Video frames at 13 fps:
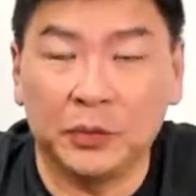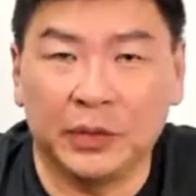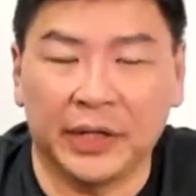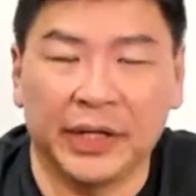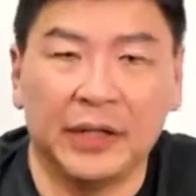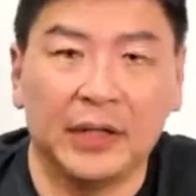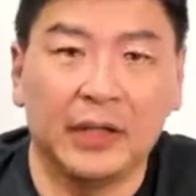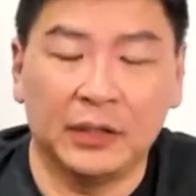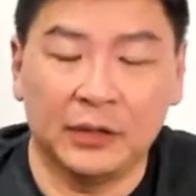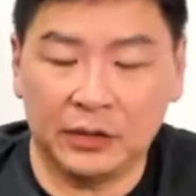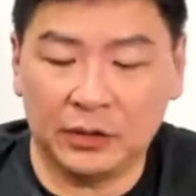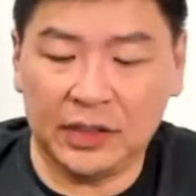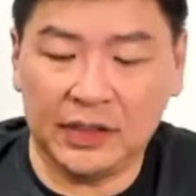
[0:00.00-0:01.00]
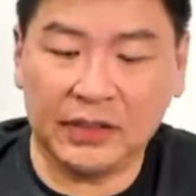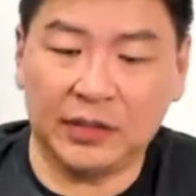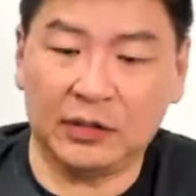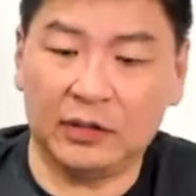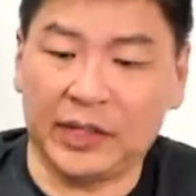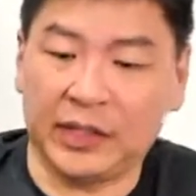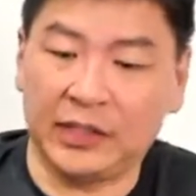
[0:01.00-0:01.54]
Okay, so let's take a
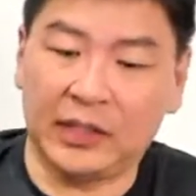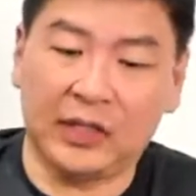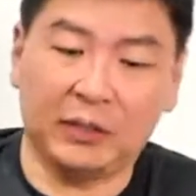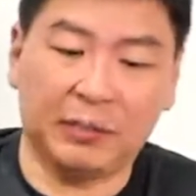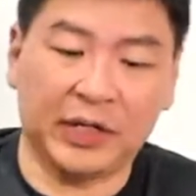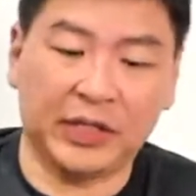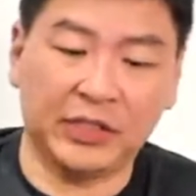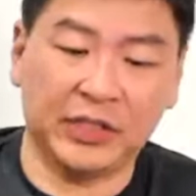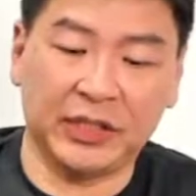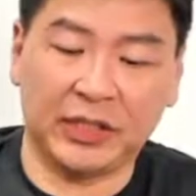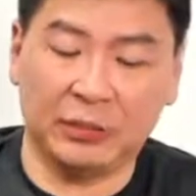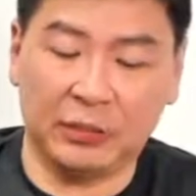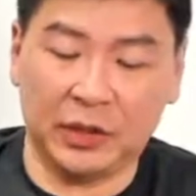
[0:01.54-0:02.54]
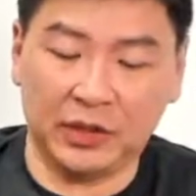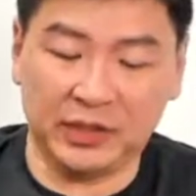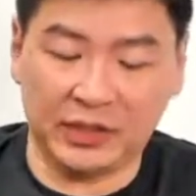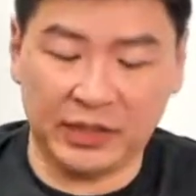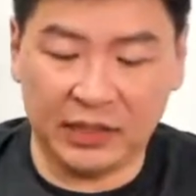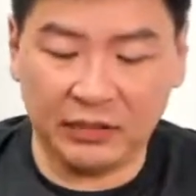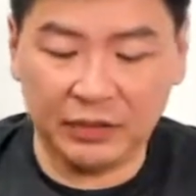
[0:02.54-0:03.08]
look at the packaging and the box
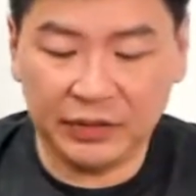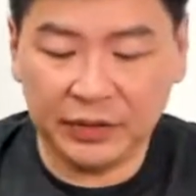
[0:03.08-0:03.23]
itself.